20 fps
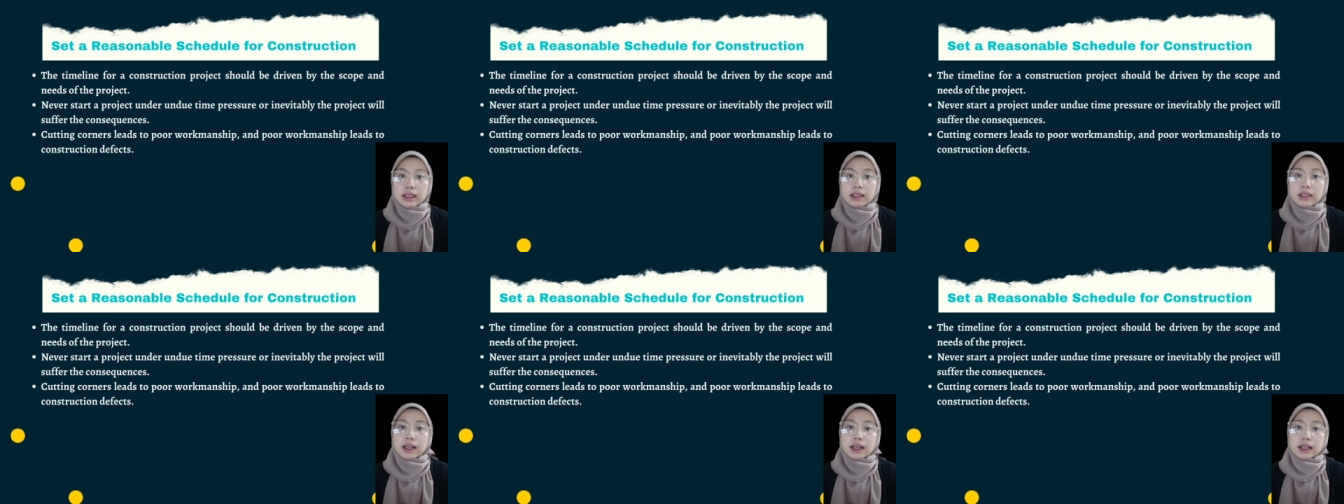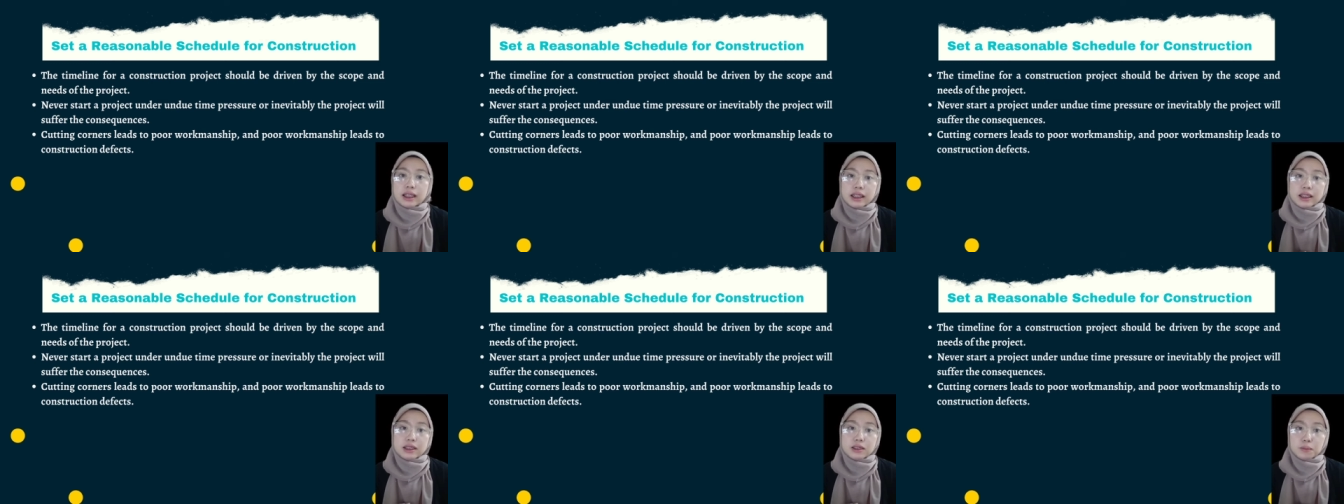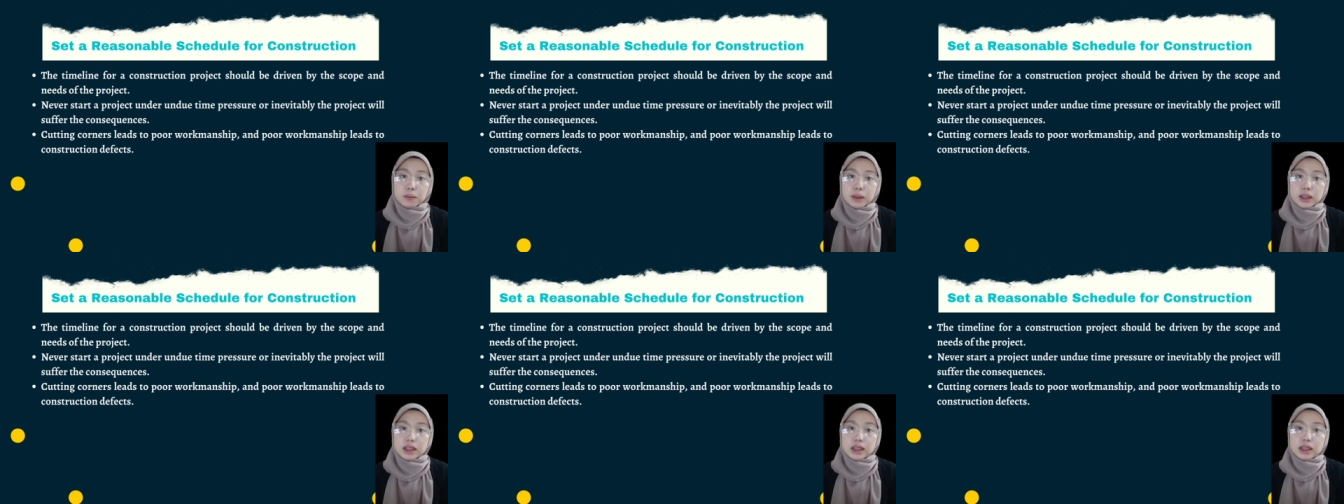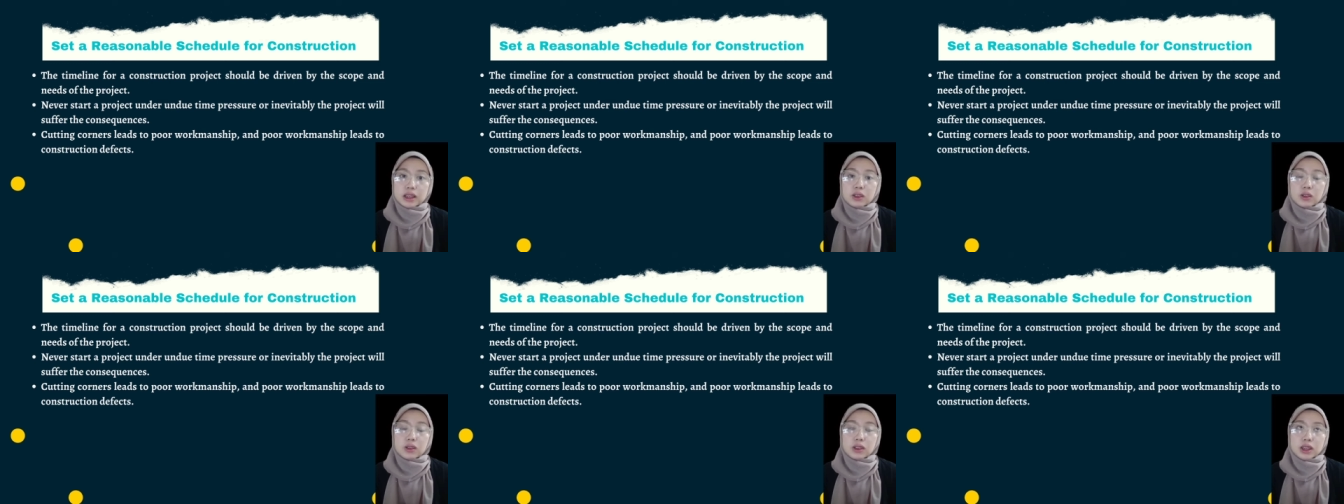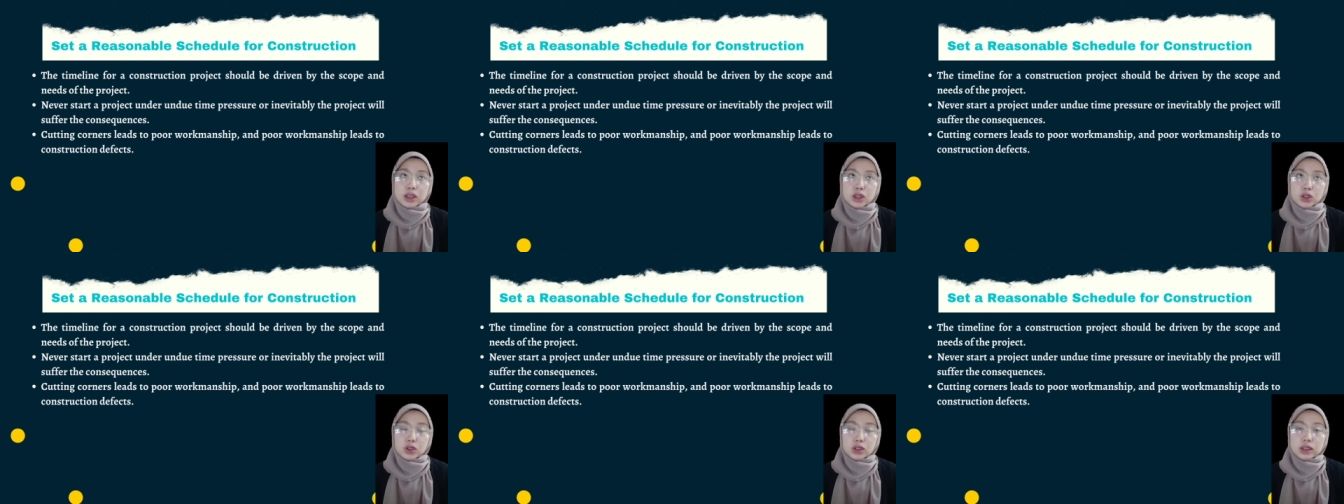and unexpected
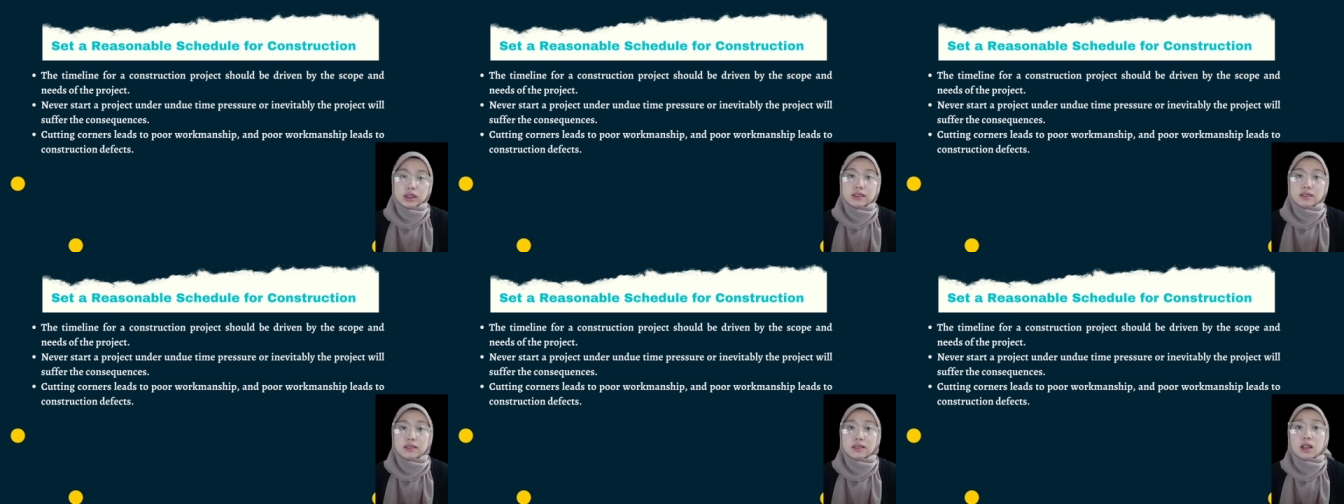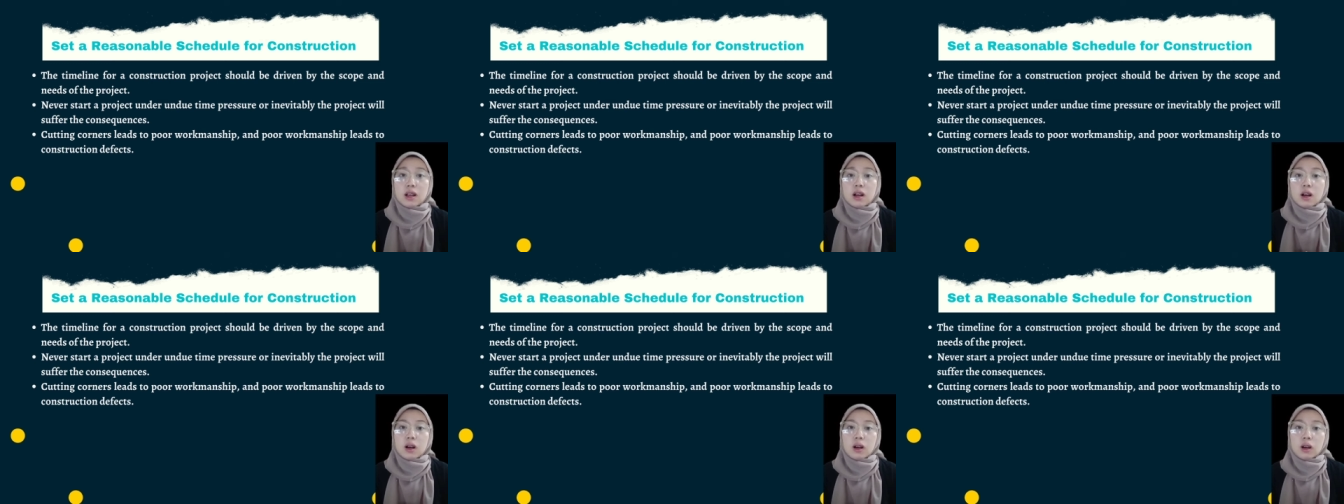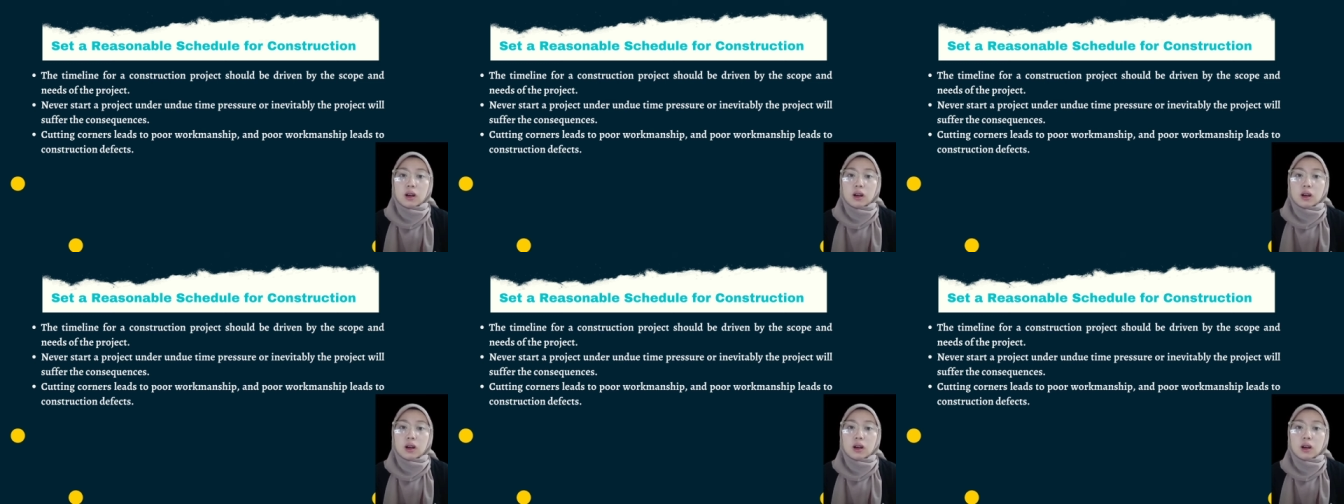conditions